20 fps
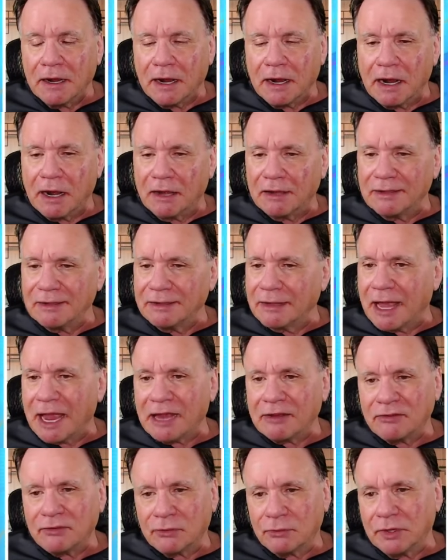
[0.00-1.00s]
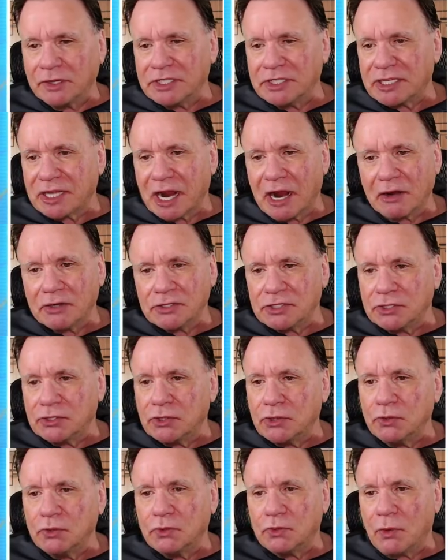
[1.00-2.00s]
uh, last three starts, a
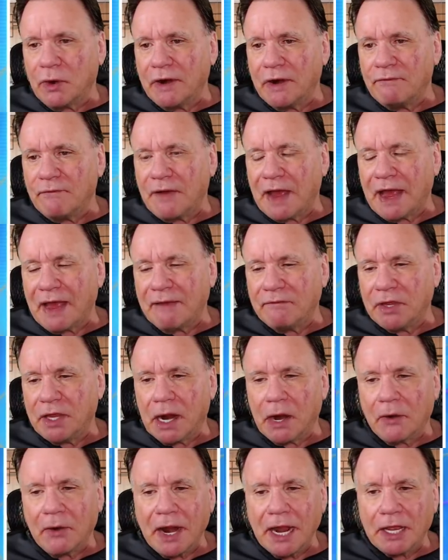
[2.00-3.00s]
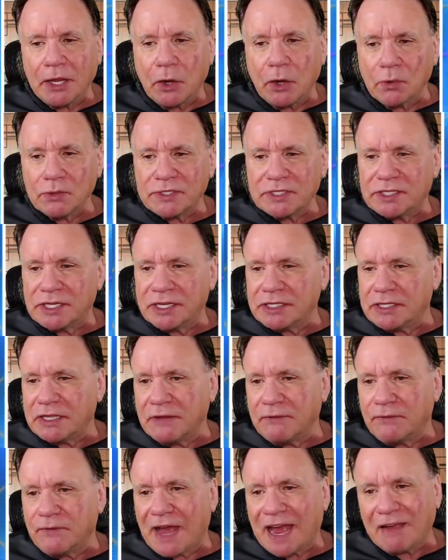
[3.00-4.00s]
225 ERA, an
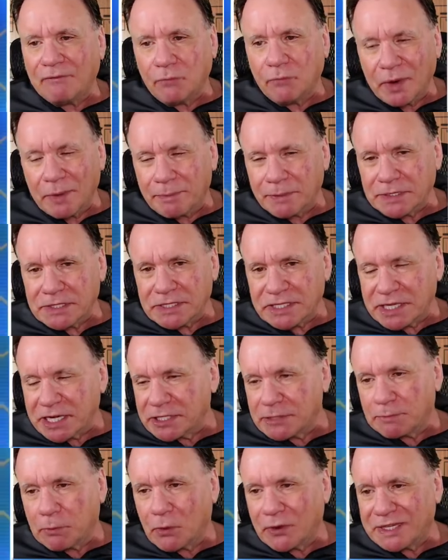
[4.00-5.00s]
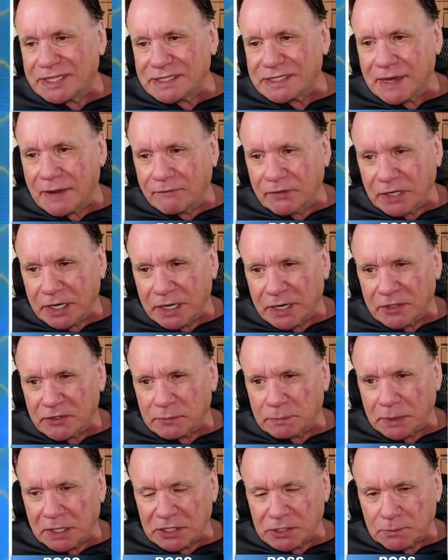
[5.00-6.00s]
065 whip, and 6.7
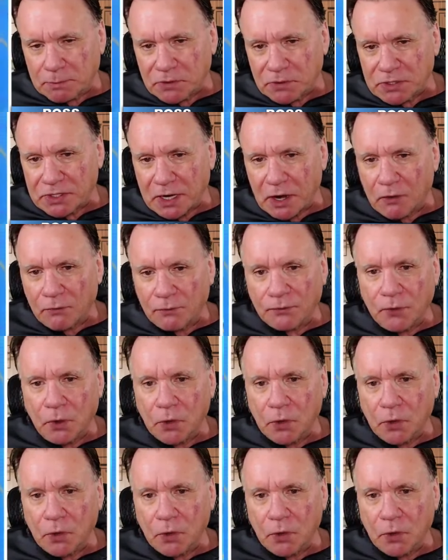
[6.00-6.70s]
innings pitched per start.